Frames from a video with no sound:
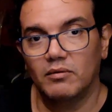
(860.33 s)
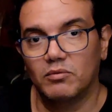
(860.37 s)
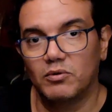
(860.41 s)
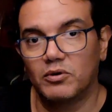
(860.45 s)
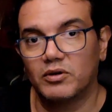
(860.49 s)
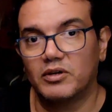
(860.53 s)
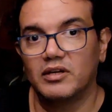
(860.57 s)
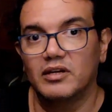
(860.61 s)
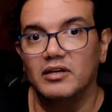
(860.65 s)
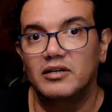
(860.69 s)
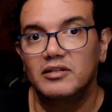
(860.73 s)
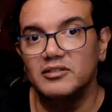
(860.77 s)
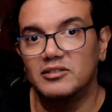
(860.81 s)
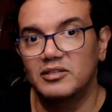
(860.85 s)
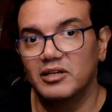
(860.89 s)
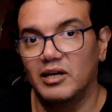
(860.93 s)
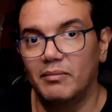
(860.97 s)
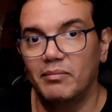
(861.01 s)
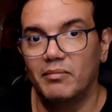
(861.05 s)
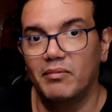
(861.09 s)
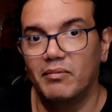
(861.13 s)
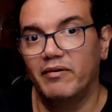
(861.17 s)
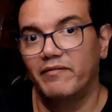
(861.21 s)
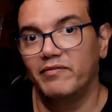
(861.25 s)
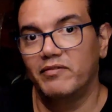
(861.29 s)
working on
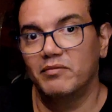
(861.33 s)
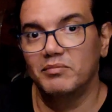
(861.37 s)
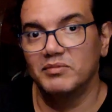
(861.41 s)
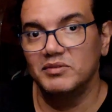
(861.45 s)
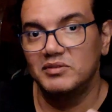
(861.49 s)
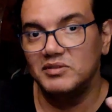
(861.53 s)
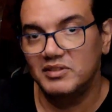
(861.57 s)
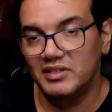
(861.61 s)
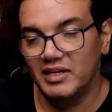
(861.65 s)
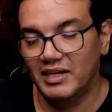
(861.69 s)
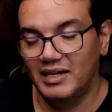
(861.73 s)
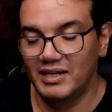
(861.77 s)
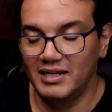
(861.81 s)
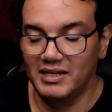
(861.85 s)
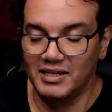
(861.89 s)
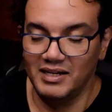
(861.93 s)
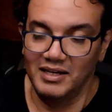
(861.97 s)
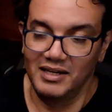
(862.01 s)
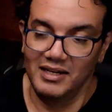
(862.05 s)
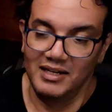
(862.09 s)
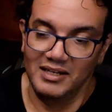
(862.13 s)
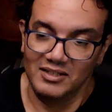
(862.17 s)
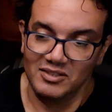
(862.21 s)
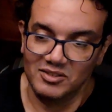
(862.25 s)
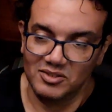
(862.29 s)
top of the mistake.
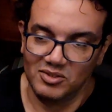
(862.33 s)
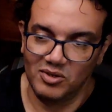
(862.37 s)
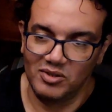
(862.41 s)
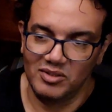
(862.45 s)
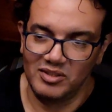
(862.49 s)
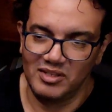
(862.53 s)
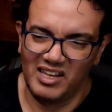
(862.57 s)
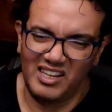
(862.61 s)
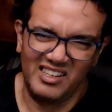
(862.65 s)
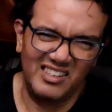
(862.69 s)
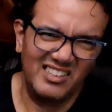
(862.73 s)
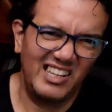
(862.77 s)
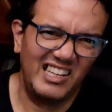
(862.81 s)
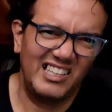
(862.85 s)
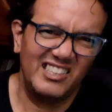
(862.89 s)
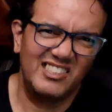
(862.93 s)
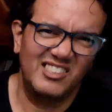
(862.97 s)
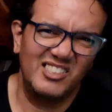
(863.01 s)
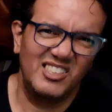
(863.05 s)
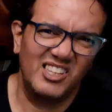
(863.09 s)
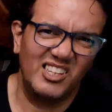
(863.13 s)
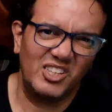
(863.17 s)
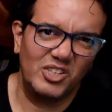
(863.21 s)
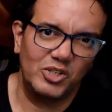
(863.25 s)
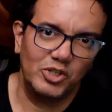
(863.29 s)
So, and
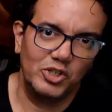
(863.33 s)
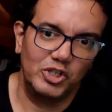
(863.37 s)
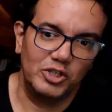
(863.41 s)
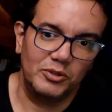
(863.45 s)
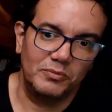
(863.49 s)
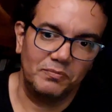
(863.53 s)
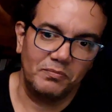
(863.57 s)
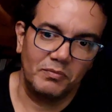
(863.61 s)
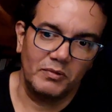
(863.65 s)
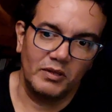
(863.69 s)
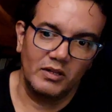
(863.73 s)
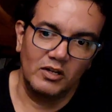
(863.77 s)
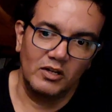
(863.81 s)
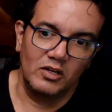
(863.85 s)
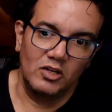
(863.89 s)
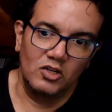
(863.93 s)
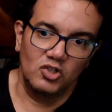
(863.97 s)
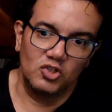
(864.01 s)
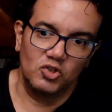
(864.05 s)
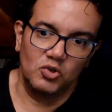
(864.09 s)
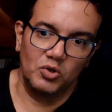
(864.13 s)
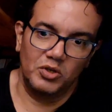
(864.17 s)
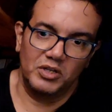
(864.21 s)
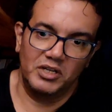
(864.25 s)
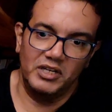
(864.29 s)
that's not good.
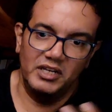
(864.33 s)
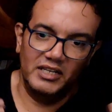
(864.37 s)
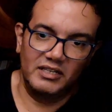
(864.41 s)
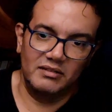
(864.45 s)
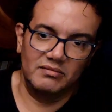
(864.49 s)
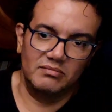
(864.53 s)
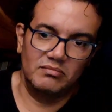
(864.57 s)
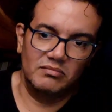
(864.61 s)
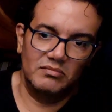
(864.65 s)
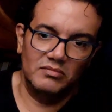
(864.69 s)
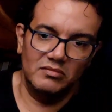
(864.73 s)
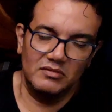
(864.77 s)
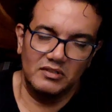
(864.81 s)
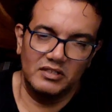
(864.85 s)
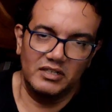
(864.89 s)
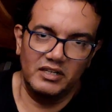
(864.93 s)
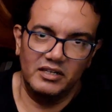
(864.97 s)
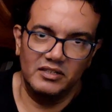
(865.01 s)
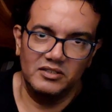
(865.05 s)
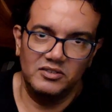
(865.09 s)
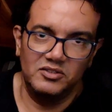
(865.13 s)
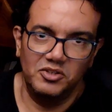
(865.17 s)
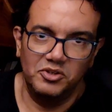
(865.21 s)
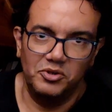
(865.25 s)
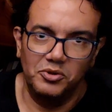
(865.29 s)
So again,
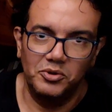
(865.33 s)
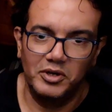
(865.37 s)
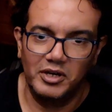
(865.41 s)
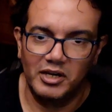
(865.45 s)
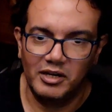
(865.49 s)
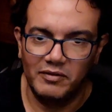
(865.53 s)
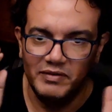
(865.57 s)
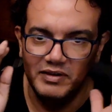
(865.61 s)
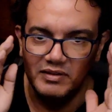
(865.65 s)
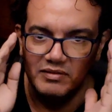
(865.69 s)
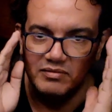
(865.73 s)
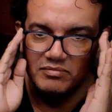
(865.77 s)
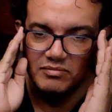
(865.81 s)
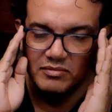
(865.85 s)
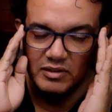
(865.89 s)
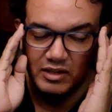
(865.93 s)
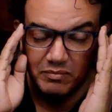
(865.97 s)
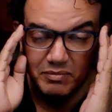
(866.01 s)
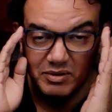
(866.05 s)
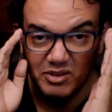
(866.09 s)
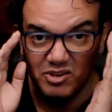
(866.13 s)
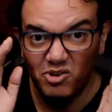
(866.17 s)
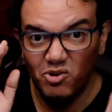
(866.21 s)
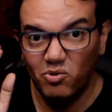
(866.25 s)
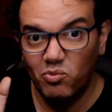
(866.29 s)
guys, there you have it.
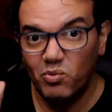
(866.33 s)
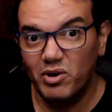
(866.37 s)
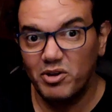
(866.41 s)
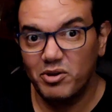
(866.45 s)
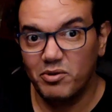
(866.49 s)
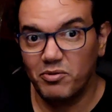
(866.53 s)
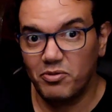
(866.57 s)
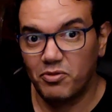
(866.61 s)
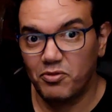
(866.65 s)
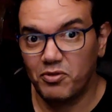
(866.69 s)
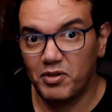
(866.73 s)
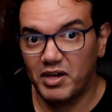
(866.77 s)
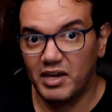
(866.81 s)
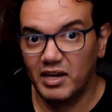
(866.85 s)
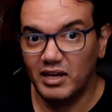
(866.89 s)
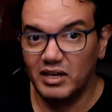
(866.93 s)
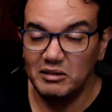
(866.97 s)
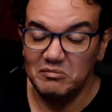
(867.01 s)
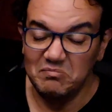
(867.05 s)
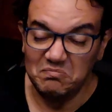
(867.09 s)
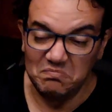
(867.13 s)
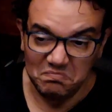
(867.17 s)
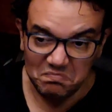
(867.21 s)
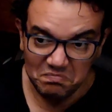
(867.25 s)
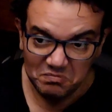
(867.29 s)
Let me know what you
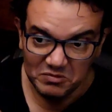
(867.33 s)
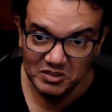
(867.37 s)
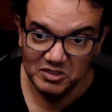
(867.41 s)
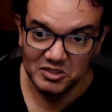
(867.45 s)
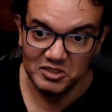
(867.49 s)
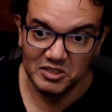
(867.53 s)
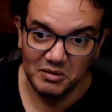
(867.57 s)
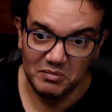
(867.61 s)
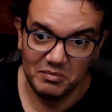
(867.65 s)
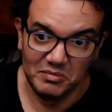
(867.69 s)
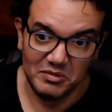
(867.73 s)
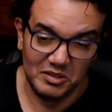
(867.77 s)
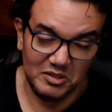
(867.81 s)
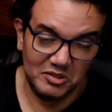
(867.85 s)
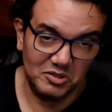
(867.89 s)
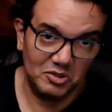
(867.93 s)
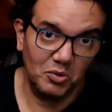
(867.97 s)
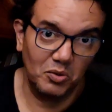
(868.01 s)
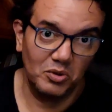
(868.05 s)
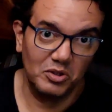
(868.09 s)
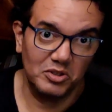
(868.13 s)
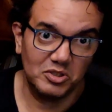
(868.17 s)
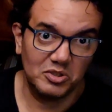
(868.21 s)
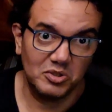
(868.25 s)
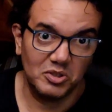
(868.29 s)
think. This
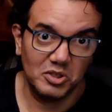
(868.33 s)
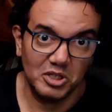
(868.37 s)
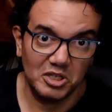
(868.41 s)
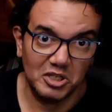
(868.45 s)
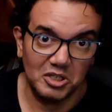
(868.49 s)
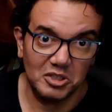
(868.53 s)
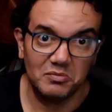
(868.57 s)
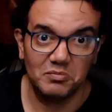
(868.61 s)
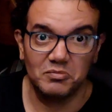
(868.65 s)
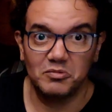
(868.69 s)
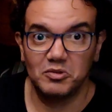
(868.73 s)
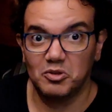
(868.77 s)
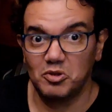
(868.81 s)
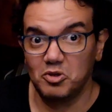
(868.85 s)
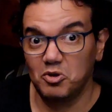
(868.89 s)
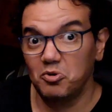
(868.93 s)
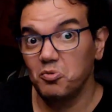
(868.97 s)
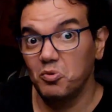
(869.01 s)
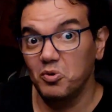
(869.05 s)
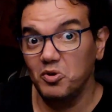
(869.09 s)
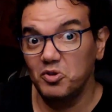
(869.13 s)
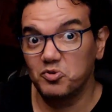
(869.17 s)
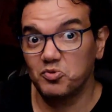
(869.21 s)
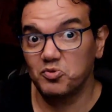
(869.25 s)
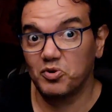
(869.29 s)
tool is good.
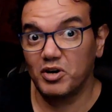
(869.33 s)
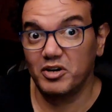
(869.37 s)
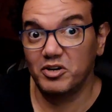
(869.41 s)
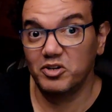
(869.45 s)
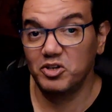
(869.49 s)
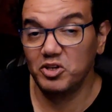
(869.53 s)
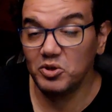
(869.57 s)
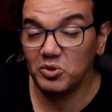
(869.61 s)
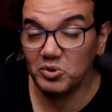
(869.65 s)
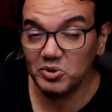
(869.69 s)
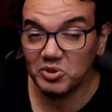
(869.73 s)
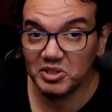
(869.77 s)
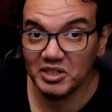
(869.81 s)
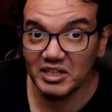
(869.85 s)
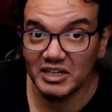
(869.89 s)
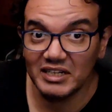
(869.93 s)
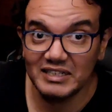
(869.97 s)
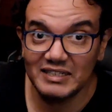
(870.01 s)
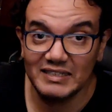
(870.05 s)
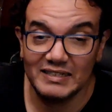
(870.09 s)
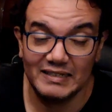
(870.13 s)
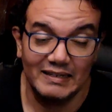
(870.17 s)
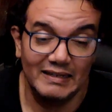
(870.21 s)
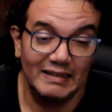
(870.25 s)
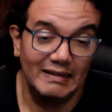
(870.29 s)
You will try to use
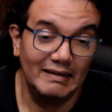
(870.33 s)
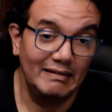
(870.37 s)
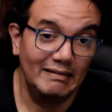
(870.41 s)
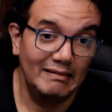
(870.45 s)
it.